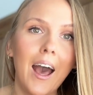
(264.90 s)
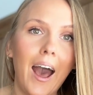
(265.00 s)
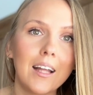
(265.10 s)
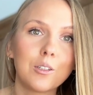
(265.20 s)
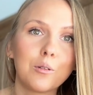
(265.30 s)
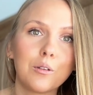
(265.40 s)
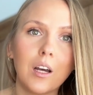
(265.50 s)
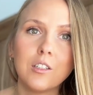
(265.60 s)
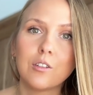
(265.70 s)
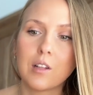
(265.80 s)
and good.
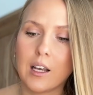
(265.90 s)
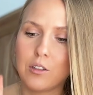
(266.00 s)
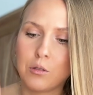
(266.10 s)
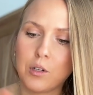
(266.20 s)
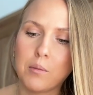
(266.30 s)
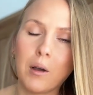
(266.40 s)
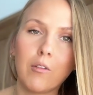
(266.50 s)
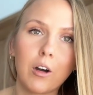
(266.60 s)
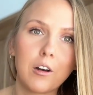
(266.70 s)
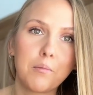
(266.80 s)
I just like to drink my
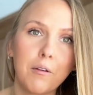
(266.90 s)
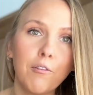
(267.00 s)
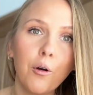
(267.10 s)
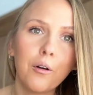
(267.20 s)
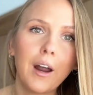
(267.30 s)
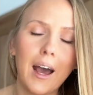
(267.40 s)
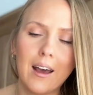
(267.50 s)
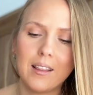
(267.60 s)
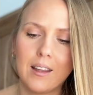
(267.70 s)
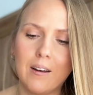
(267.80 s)
water before,
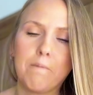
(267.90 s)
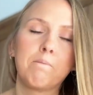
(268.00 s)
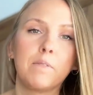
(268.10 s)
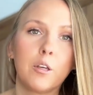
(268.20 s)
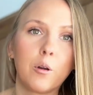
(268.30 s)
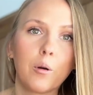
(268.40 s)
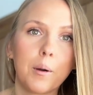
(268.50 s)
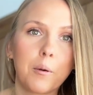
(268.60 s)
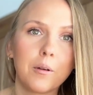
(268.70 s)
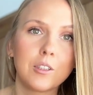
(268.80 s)
and then
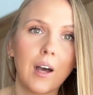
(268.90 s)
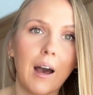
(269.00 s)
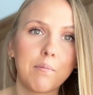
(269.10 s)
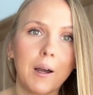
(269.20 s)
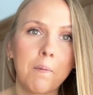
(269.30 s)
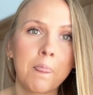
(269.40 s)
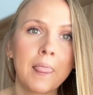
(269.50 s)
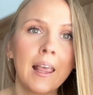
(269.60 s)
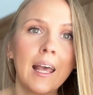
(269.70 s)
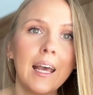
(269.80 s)
I'm going to have my
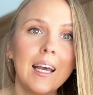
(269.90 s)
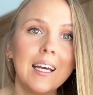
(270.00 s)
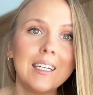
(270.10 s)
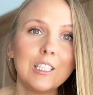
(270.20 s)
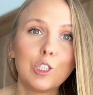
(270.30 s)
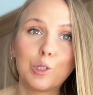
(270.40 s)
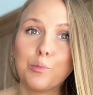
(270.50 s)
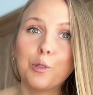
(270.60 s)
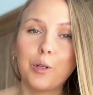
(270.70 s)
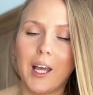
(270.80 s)

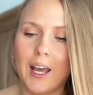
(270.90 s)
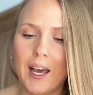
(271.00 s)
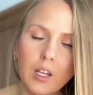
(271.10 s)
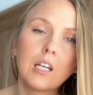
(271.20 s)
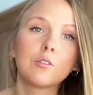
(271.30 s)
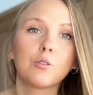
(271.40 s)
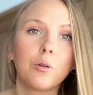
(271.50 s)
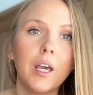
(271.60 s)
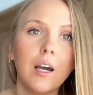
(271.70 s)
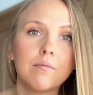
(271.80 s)
smoothie. So
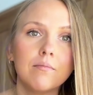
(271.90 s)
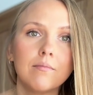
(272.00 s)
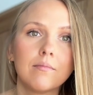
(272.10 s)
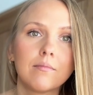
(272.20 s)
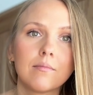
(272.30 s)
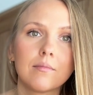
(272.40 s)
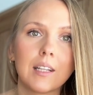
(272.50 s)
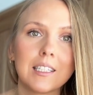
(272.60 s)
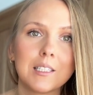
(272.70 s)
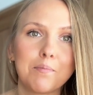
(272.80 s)
yeah,
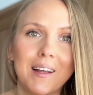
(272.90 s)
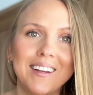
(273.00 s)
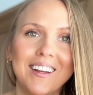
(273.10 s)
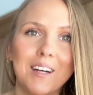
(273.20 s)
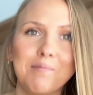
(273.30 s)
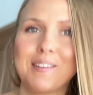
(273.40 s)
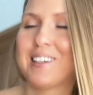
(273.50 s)
let's blend it up.